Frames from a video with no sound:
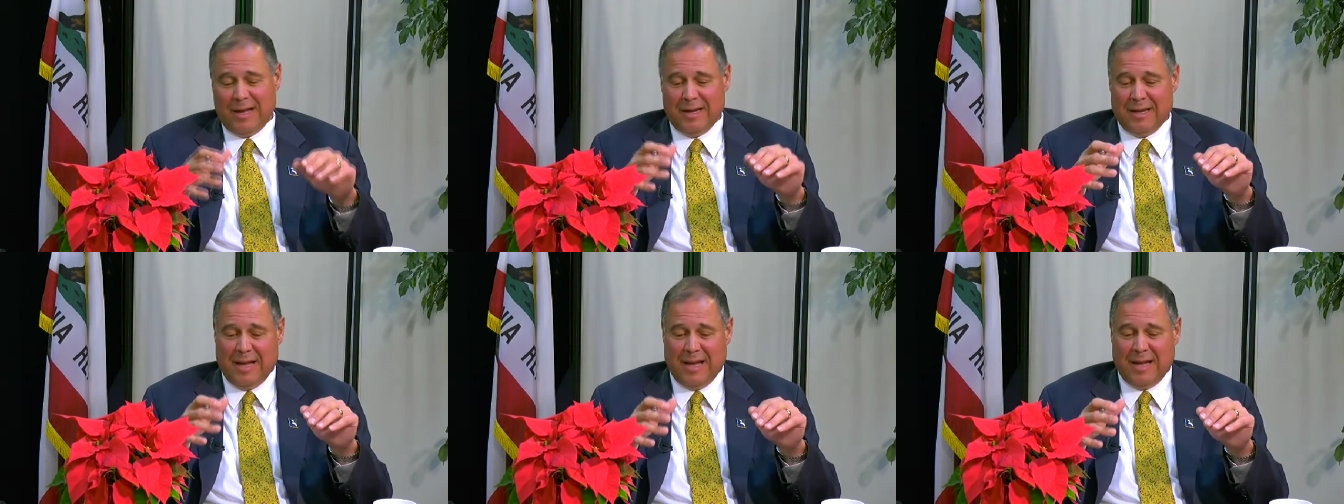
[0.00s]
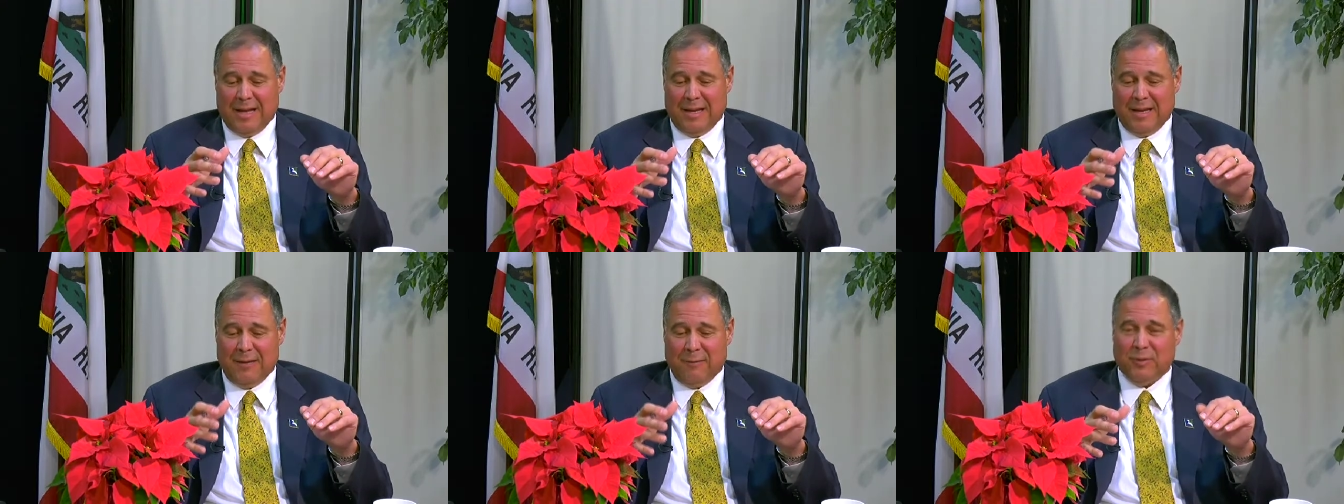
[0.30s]
and,
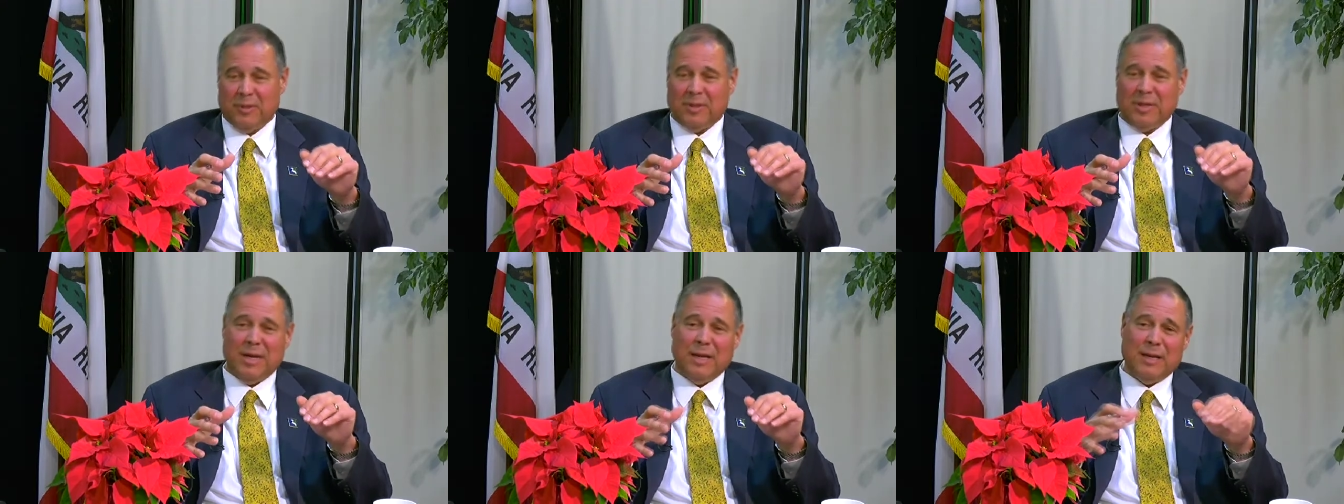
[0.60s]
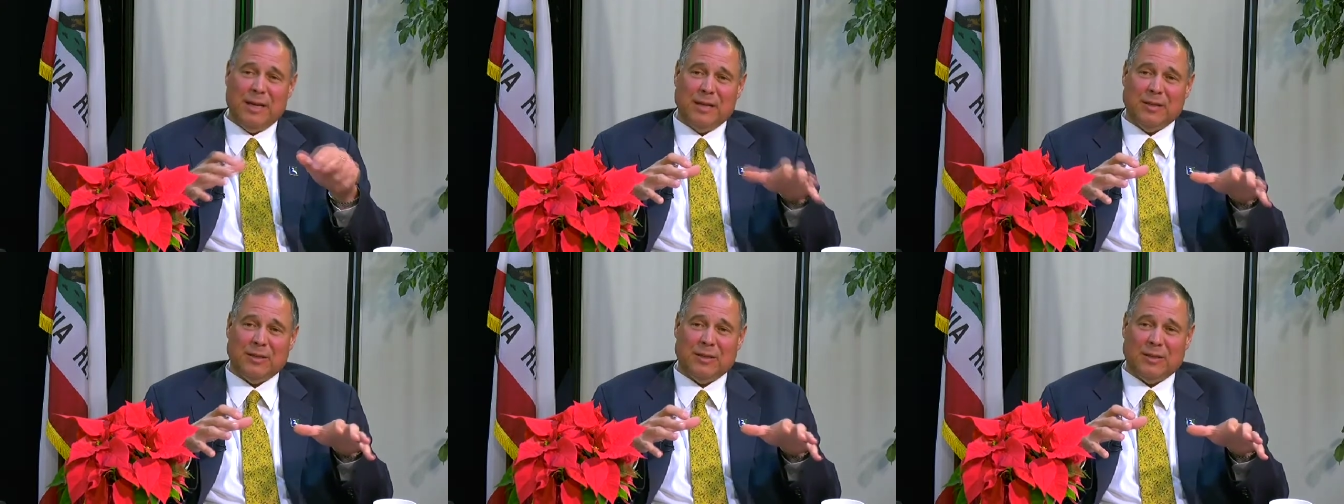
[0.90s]
and it was
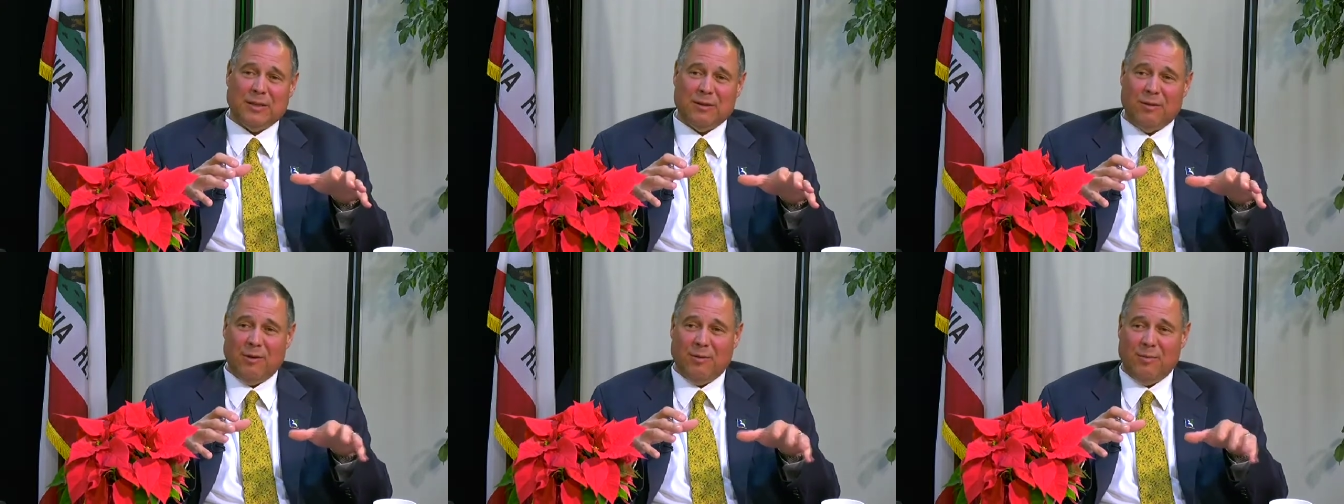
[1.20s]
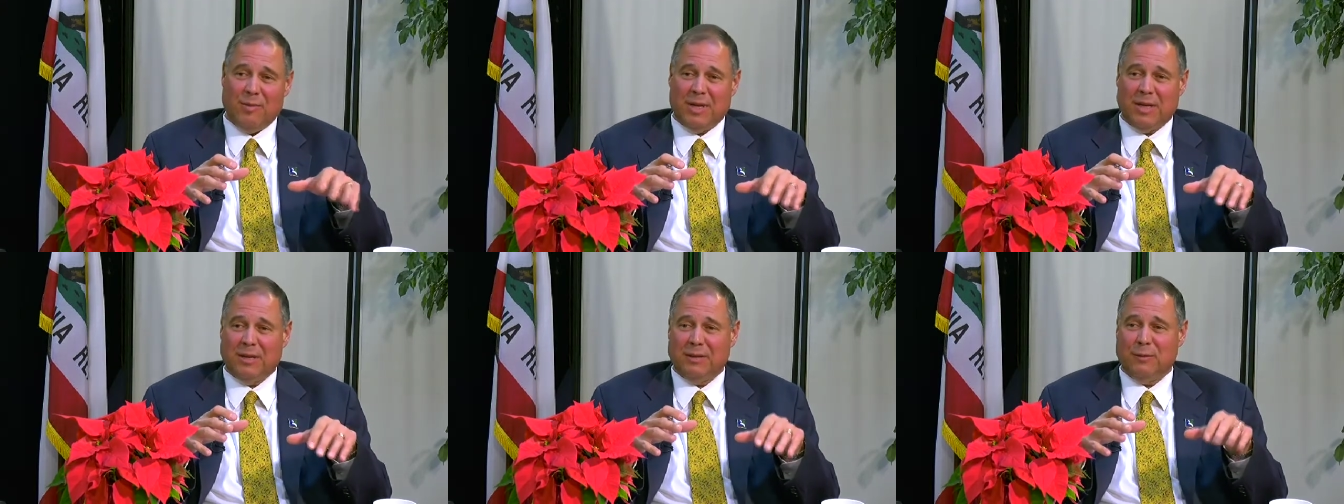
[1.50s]
unnecessary
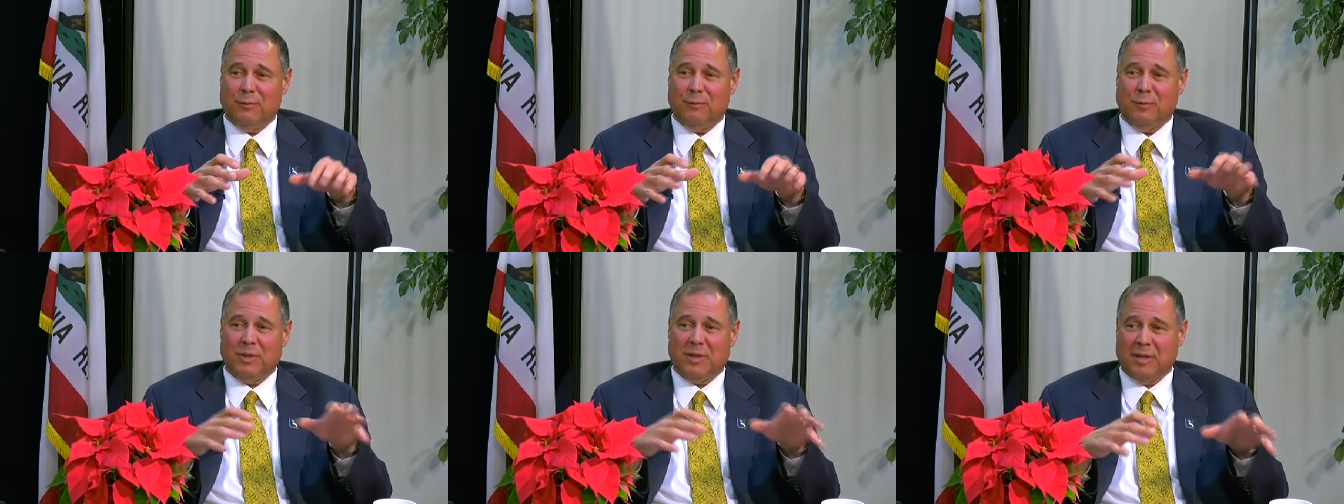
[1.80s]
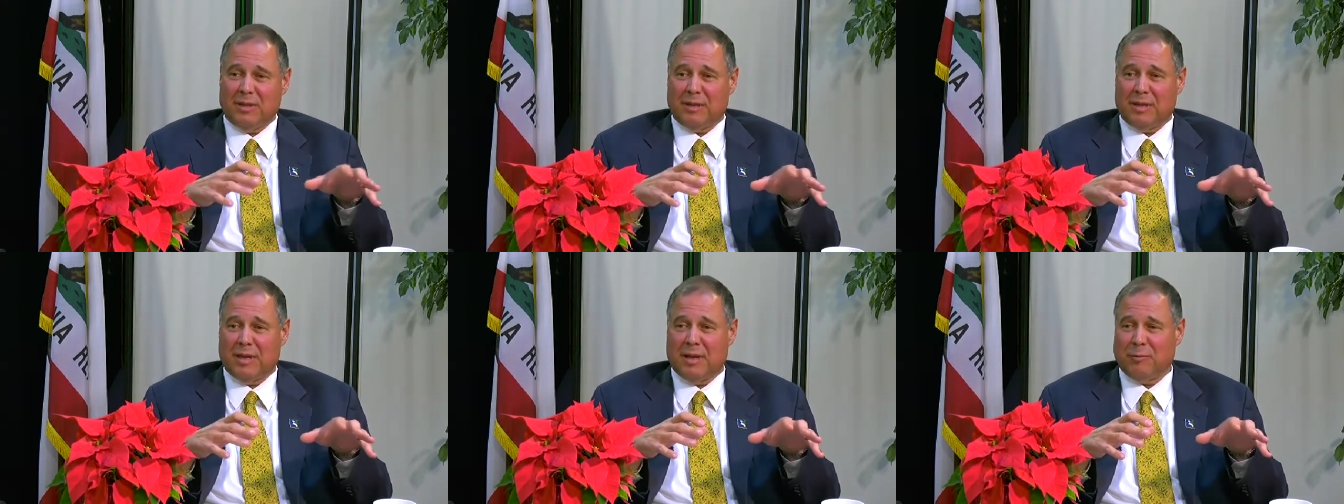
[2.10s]
because it was
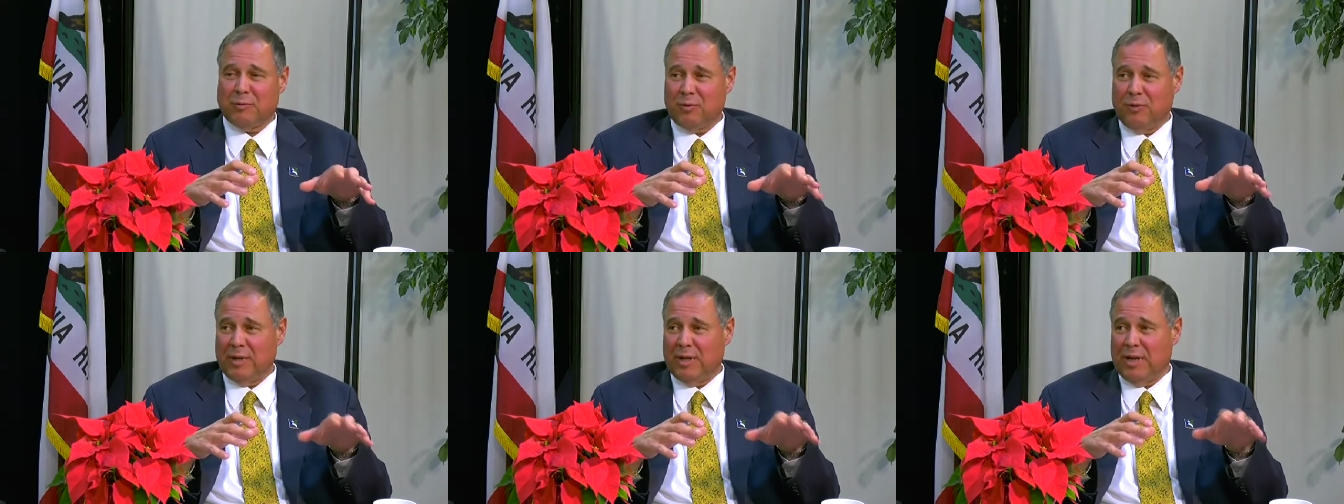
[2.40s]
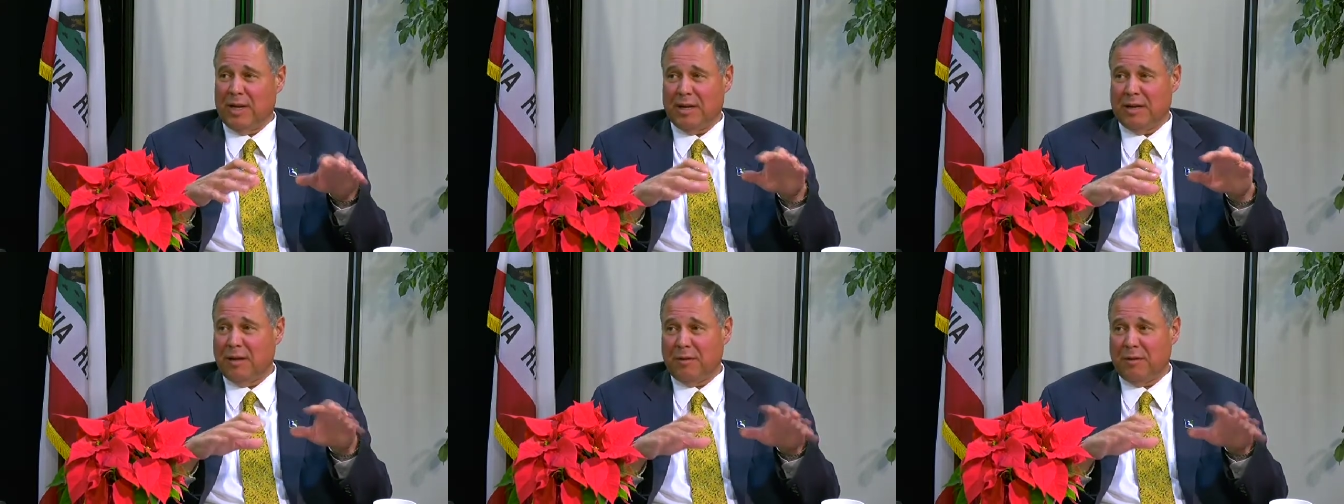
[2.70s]
conceptual and had